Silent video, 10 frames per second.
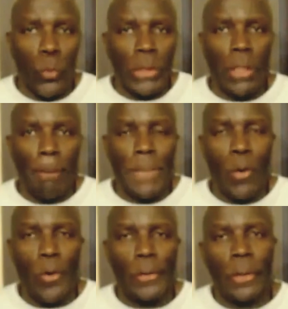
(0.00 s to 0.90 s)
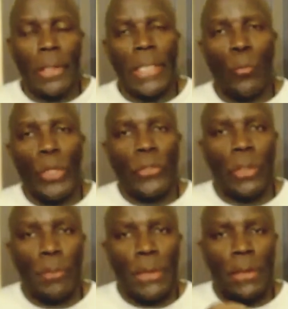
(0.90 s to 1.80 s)
we are born and we
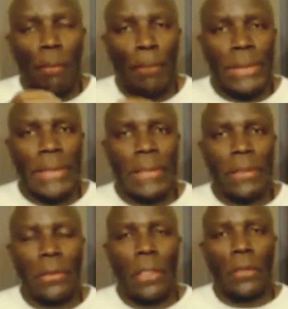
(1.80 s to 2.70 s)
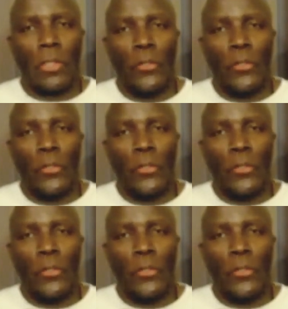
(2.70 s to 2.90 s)
should be completing